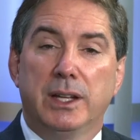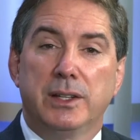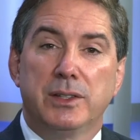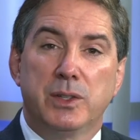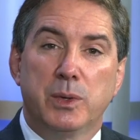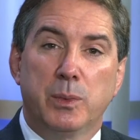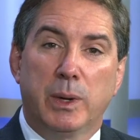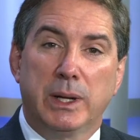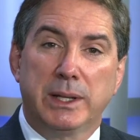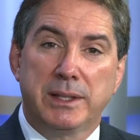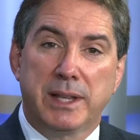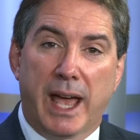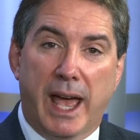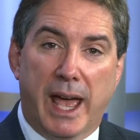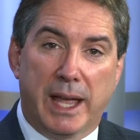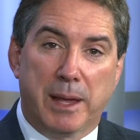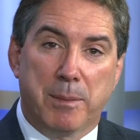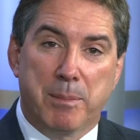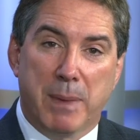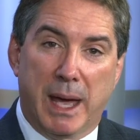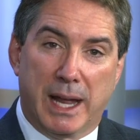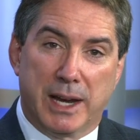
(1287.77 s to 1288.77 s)
to what
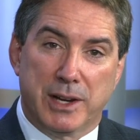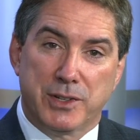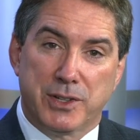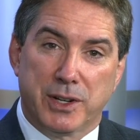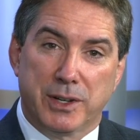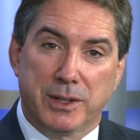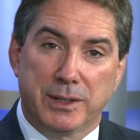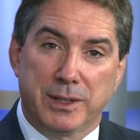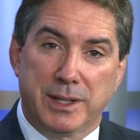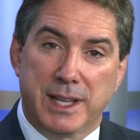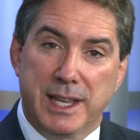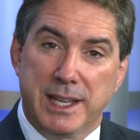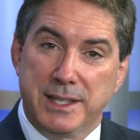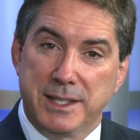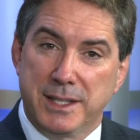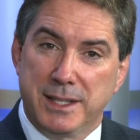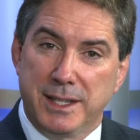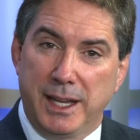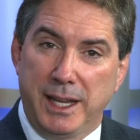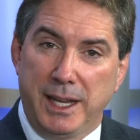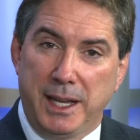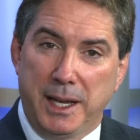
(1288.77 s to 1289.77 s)
Tag Manager can
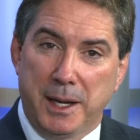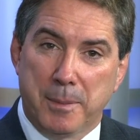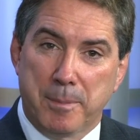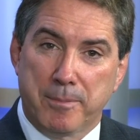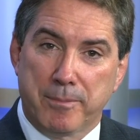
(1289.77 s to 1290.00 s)
see?